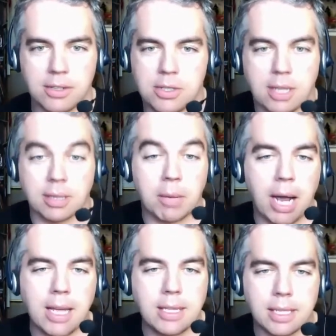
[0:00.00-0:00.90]
"There's nothing
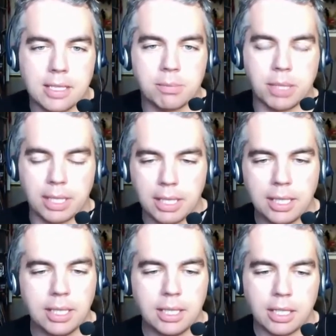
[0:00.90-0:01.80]
behind this, but
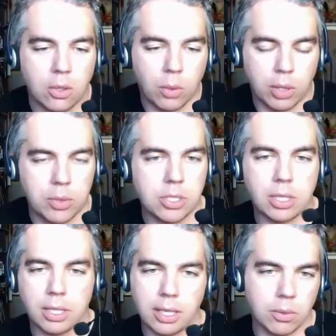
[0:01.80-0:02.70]
where would you click?